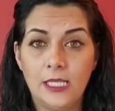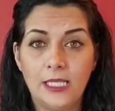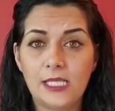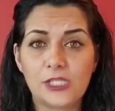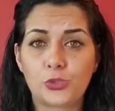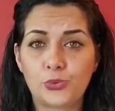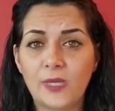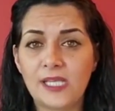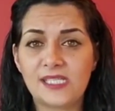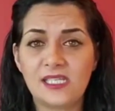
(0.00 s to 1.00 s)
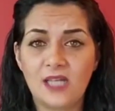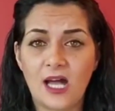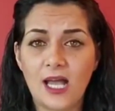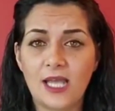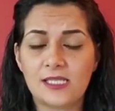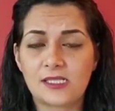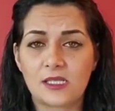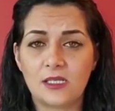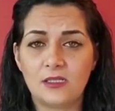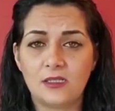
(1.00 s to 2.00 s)
these crazy guys
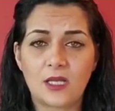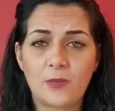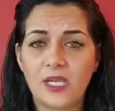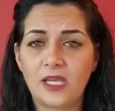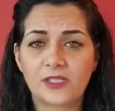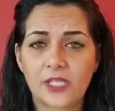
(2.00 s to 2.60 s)
committing